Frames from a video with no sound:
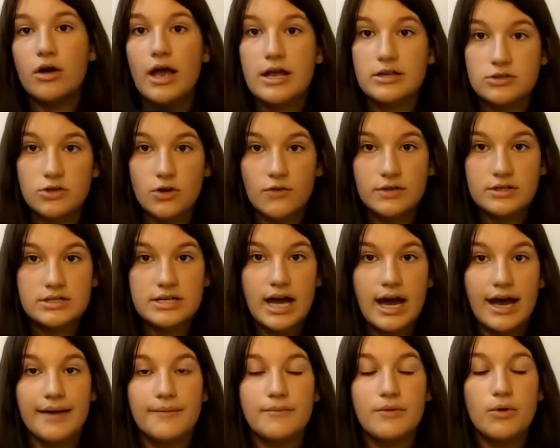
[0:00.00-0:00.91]
and over
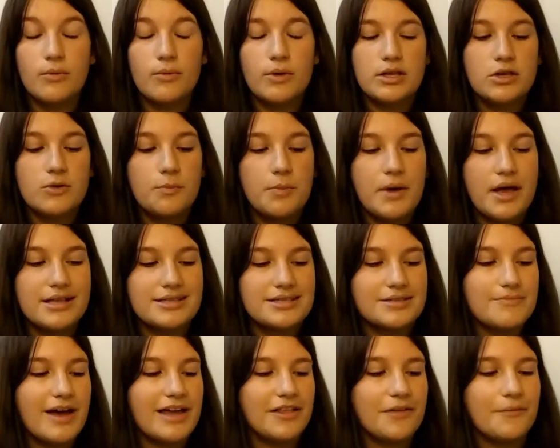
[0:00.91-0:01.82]
time when you bend
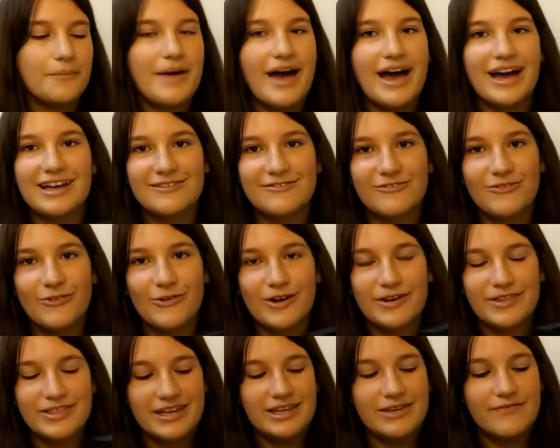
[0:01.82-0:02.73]
metal back and
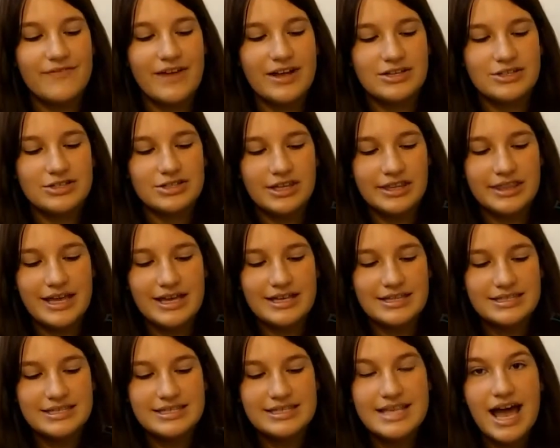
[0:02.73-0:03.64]
forth it eventually then
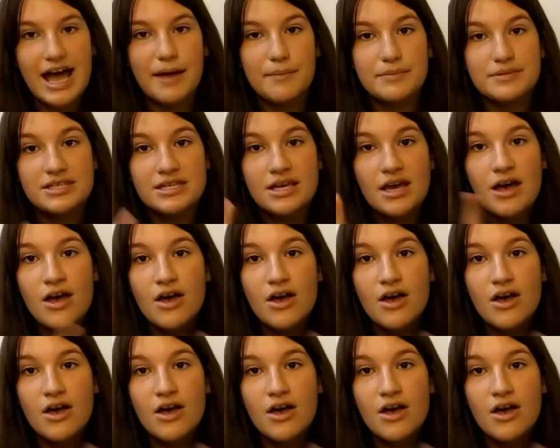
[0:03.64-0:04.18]
snaps,